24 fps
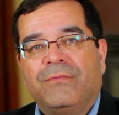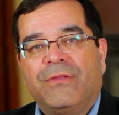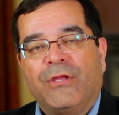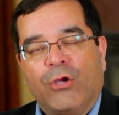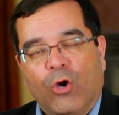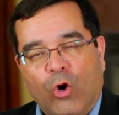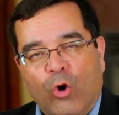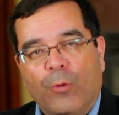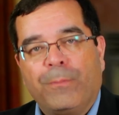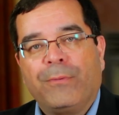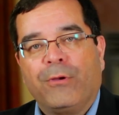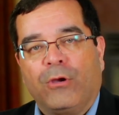The
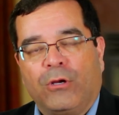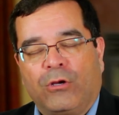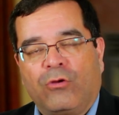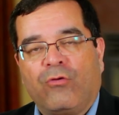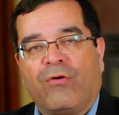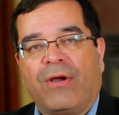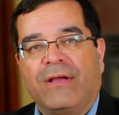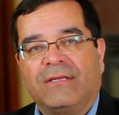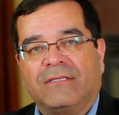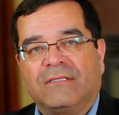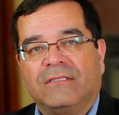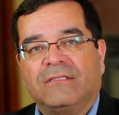opioid
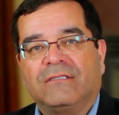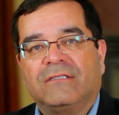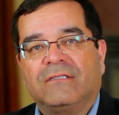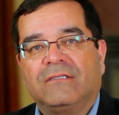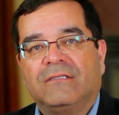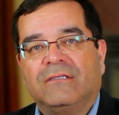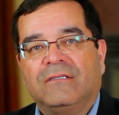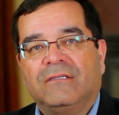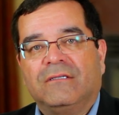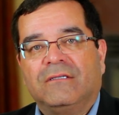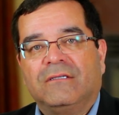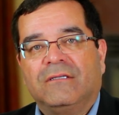crisis
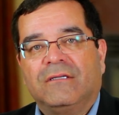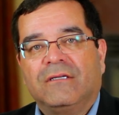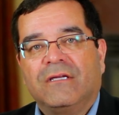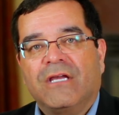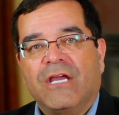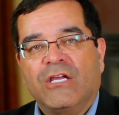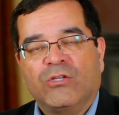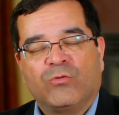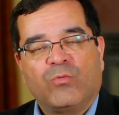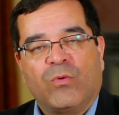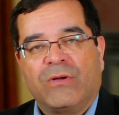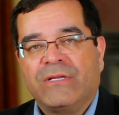
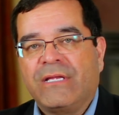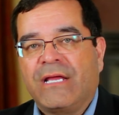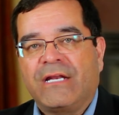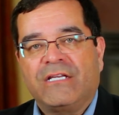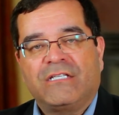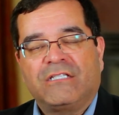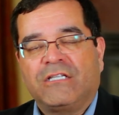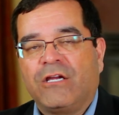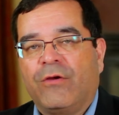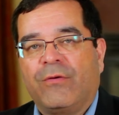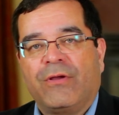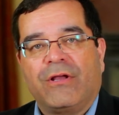is one that
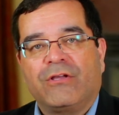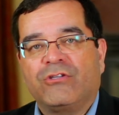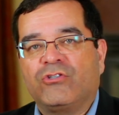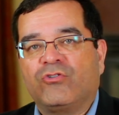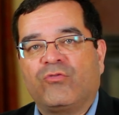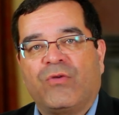is staring us